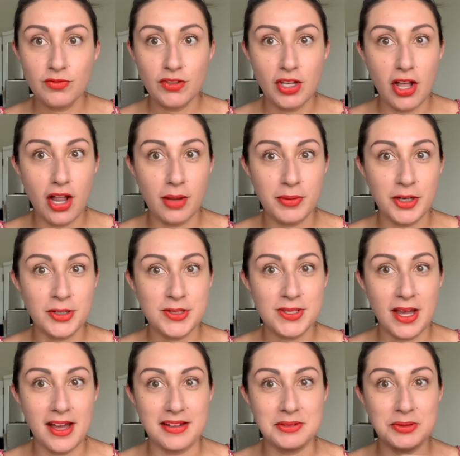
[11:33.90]
Almond
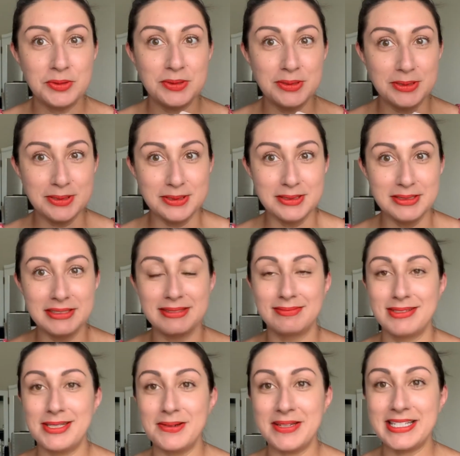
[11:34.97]
croissant. Ooh, I'm
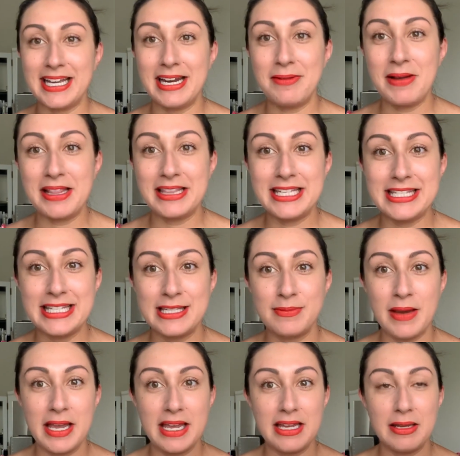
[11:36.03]
so excited about this. This
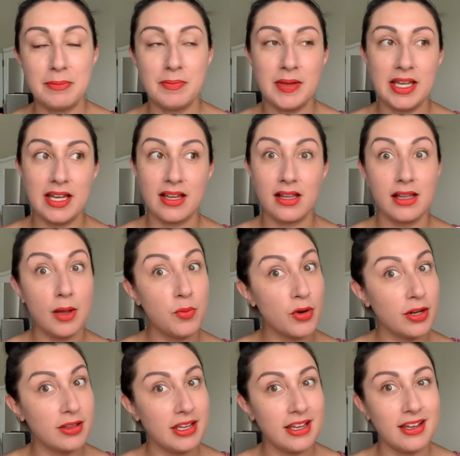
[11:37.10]
might be club
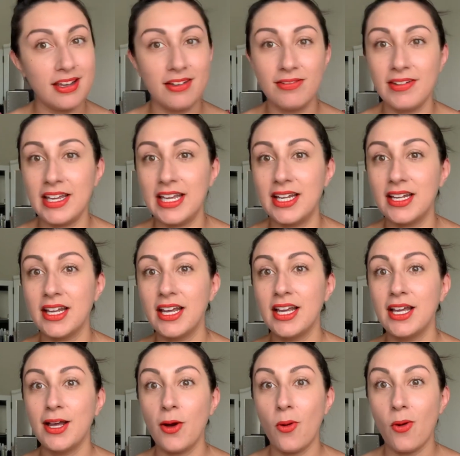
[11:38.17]
worthy if it
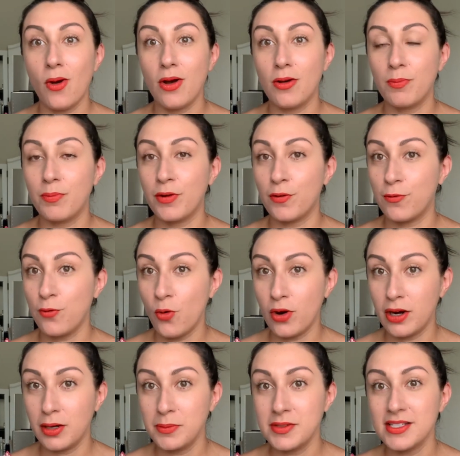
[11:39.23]

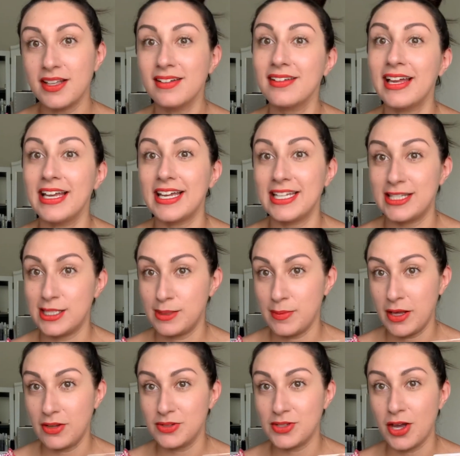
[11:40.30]
performs like it
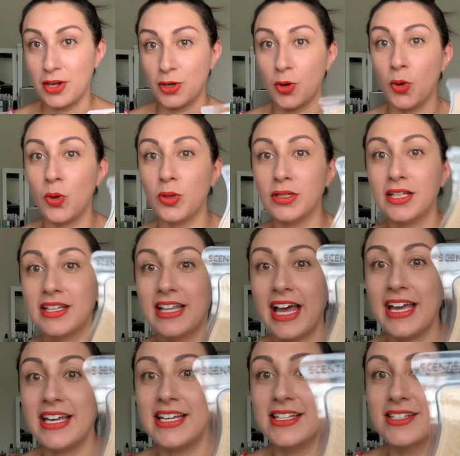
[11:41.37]
smells on cold. That
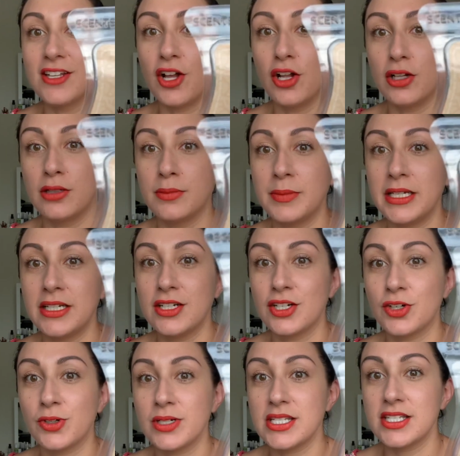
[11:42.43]
is almond
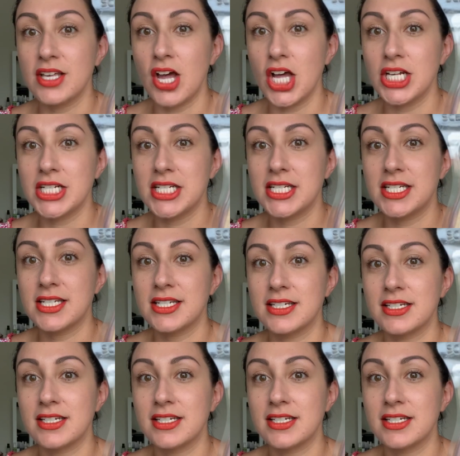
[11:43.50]
croissant.